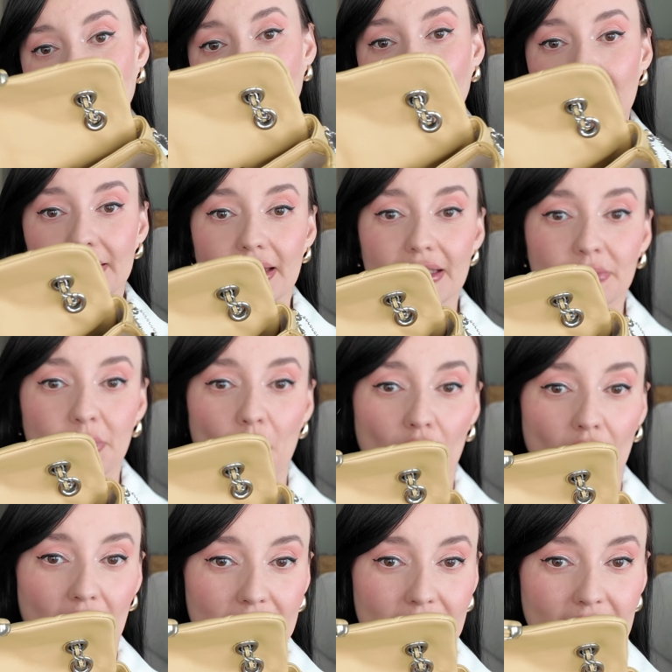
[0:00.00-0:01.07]
and this
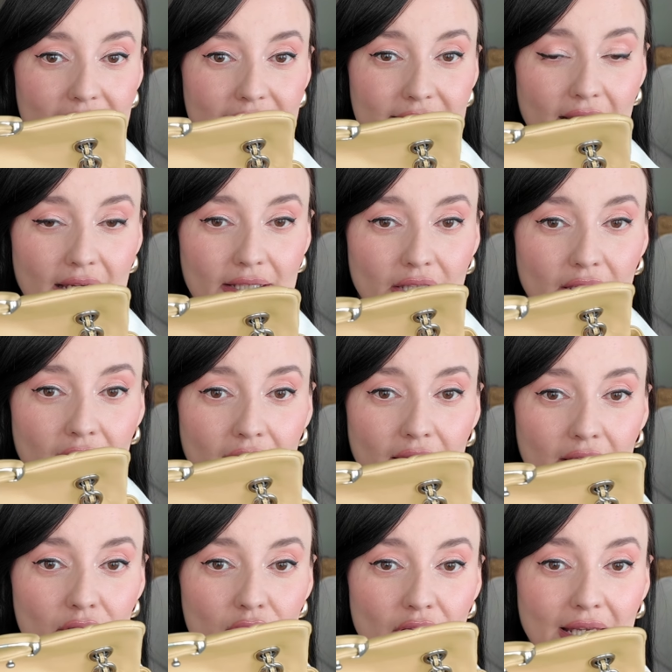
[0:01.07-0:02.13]
pocket inside
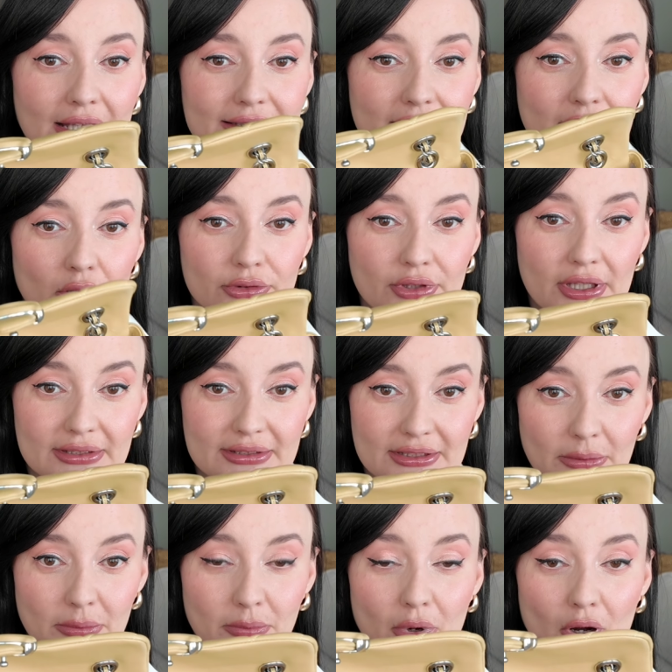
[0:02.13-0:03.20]
here, it's not a
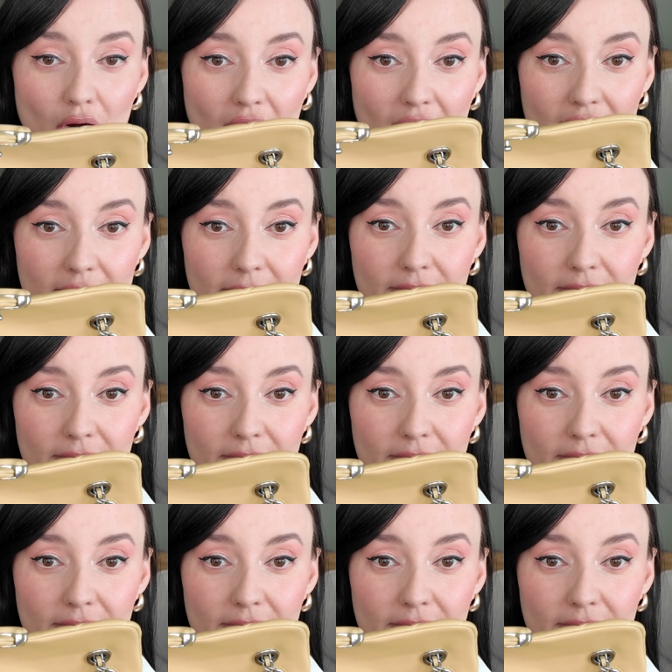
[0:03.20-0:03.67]
zip pocket.